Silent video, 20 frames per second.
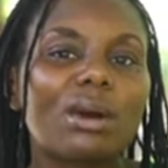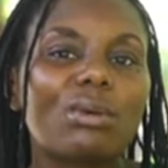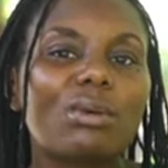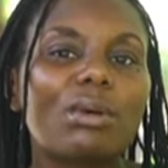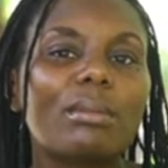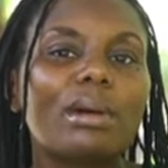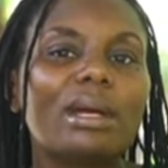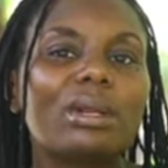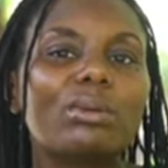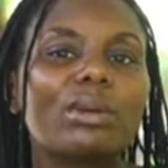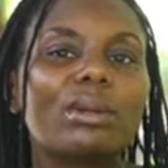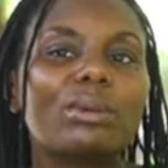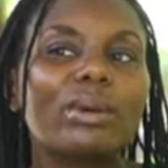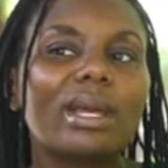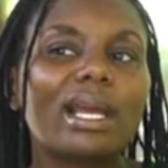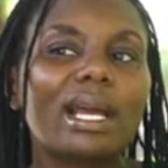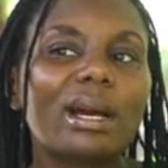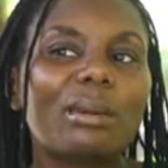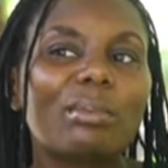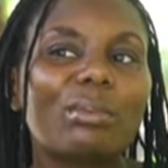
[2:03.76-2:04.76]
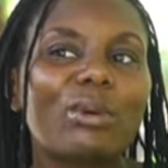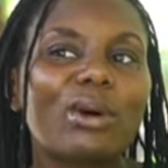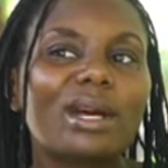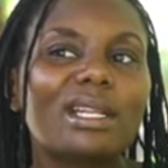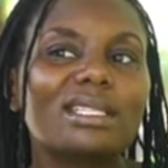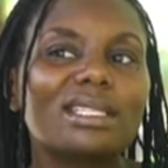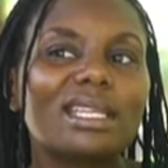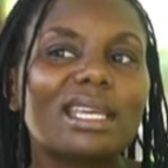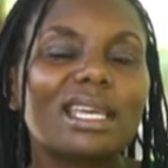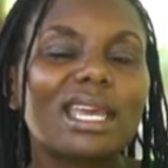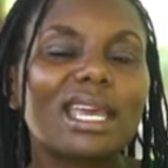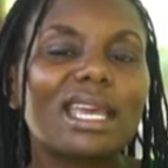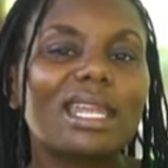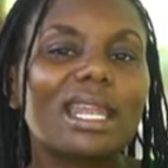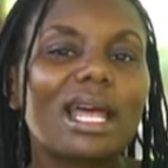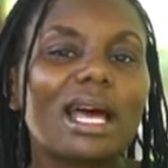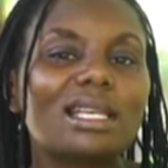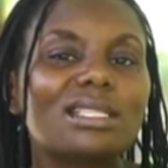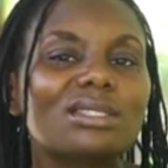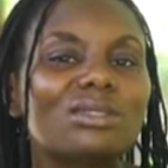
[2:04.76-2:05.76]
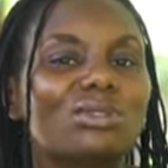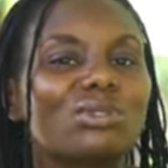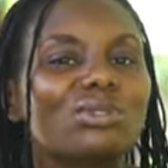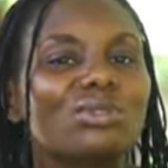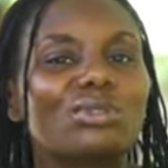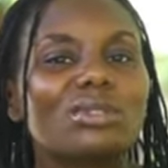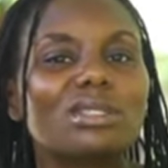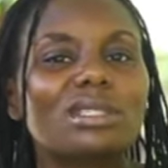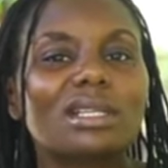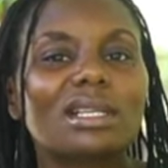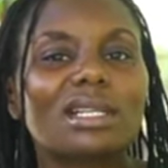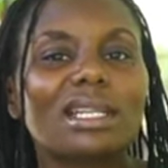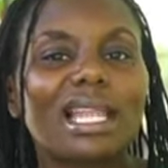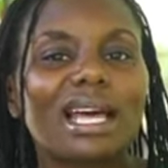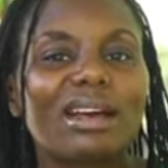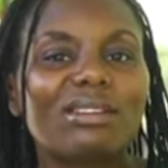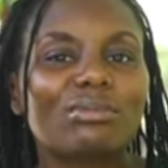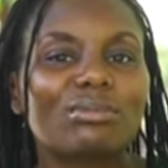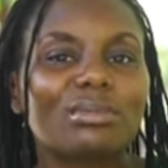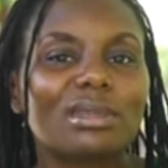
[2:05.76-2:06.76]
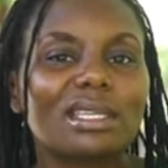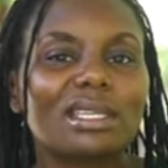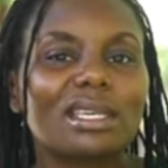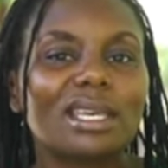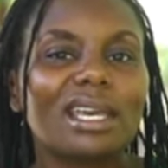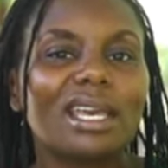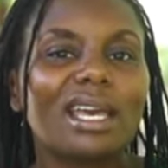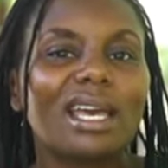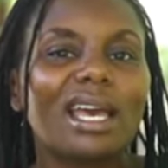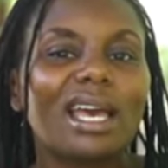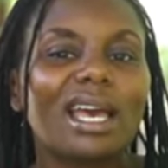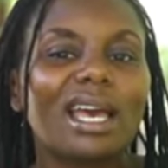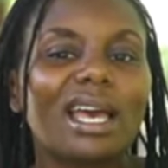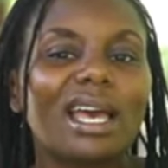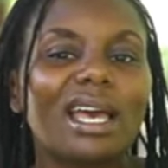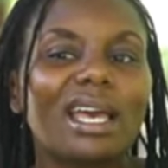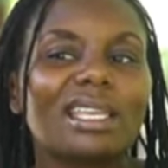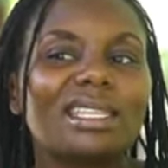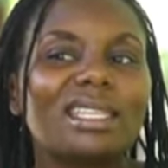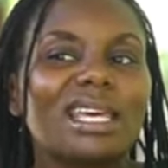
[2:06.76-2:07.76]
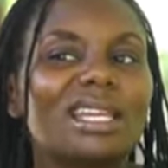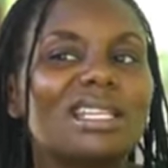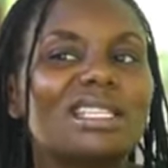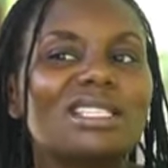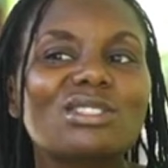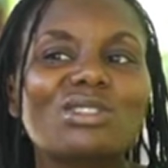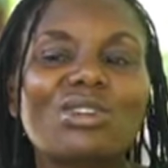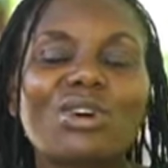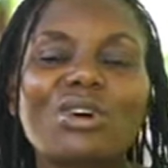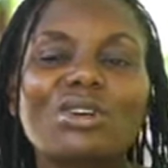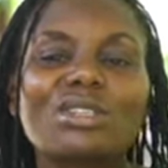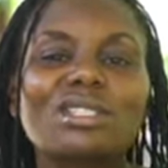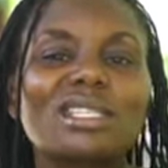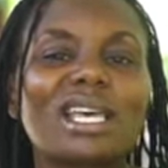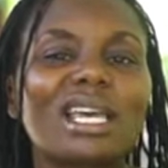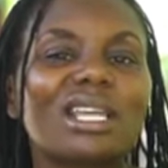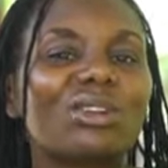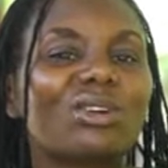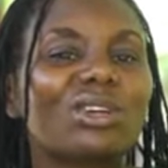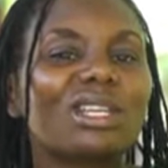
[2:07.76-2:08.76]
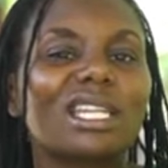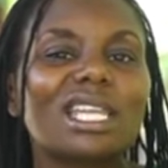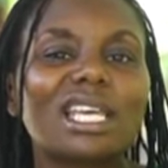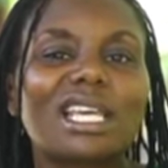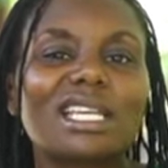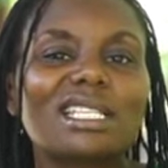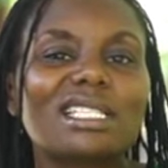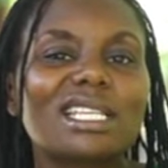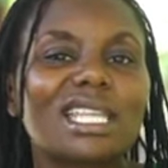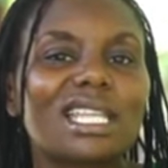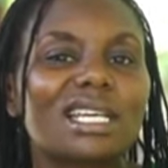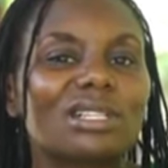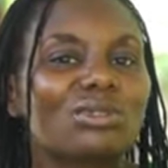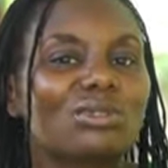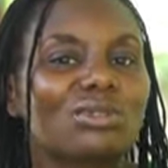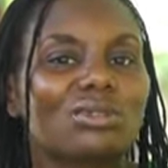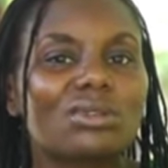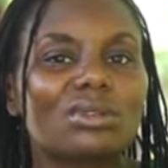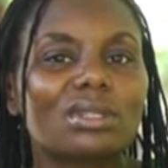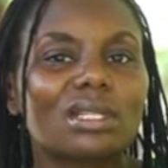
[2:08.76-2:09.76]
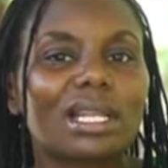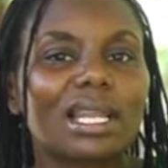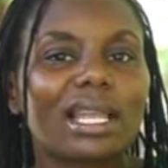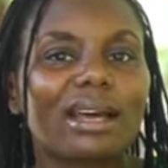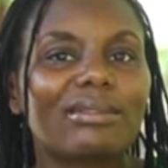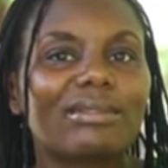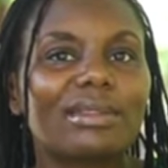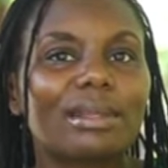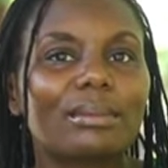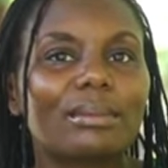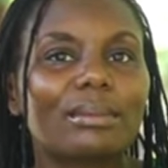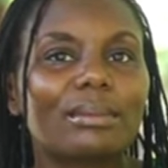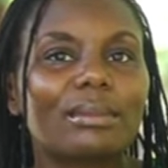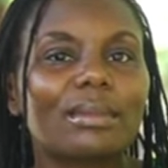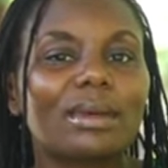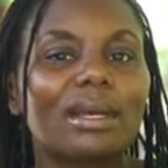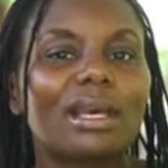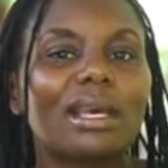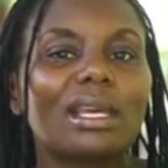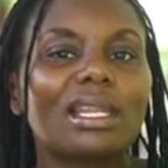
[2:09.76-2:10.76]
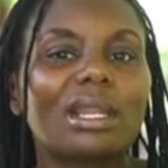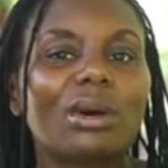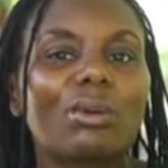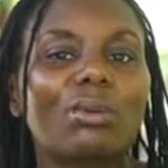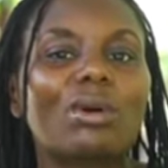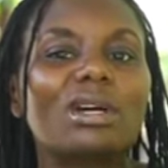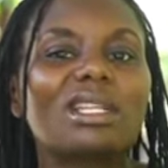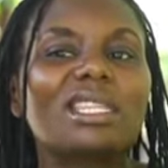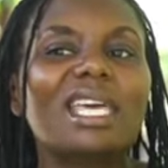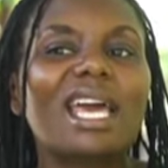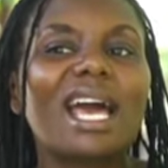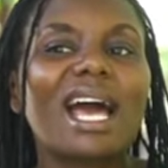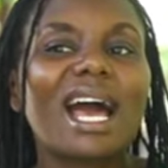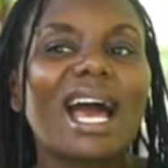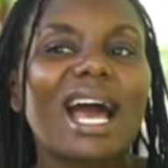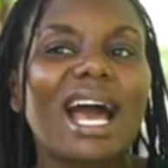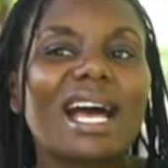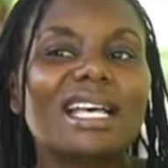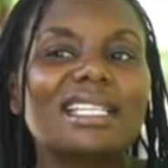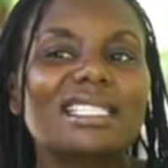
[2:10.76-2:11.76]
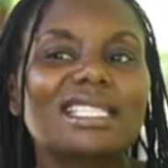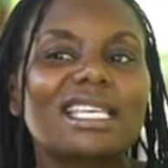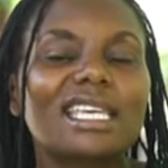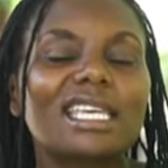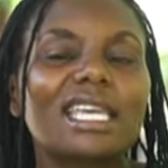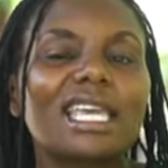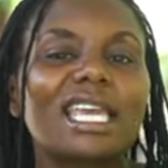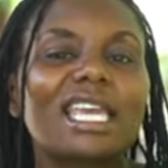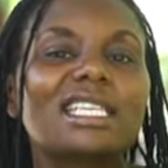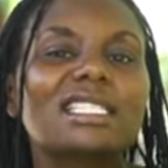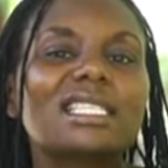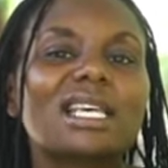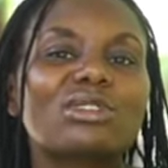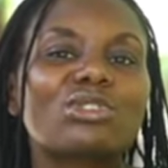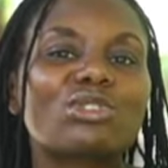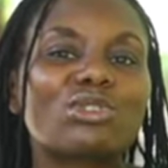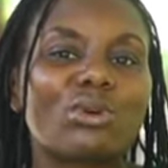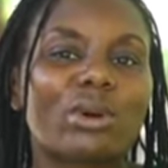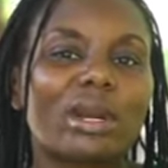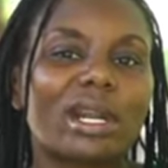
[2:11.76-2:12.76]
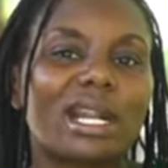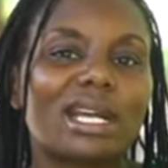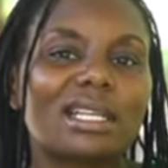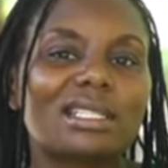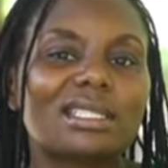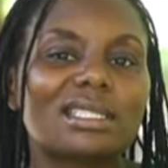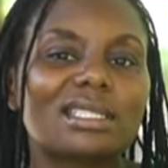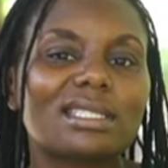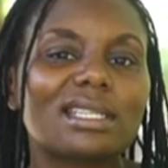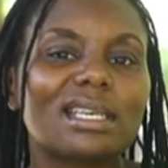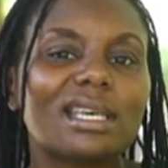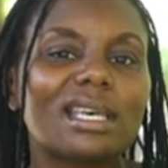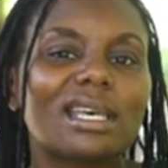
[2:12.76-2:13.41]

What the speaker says: A woman will wake up one day and ask you, do you still love me? And there is no sign or indicator that you don't love them. Now, what they are asking is assurance.